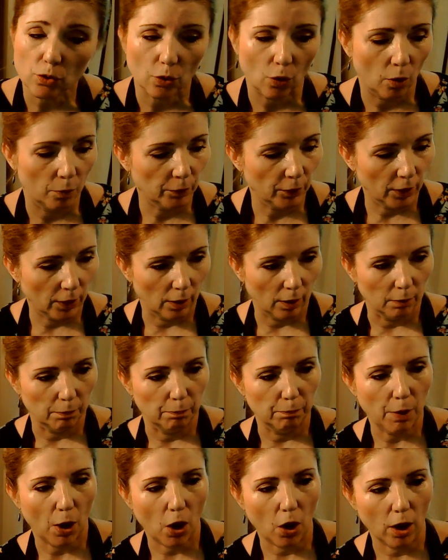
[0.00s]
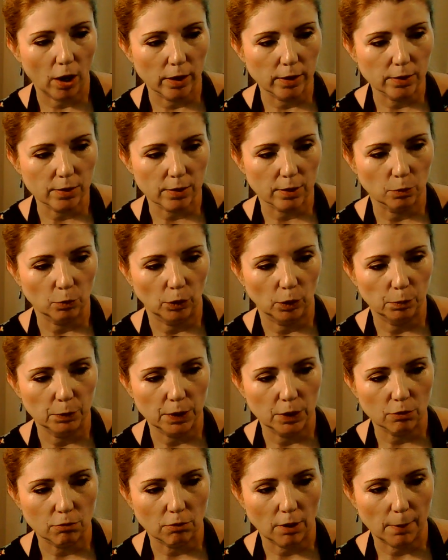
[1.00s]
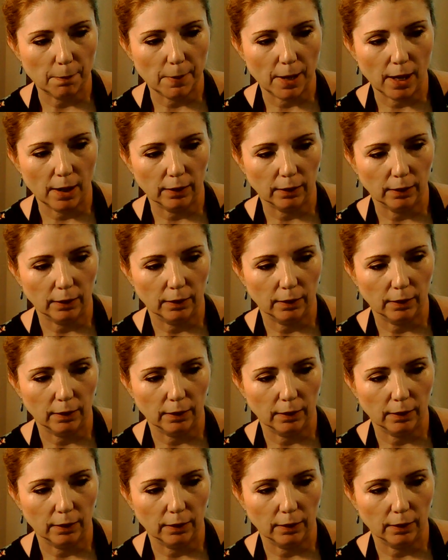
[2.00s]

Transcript: so I'm gonna pause and we'll be right back.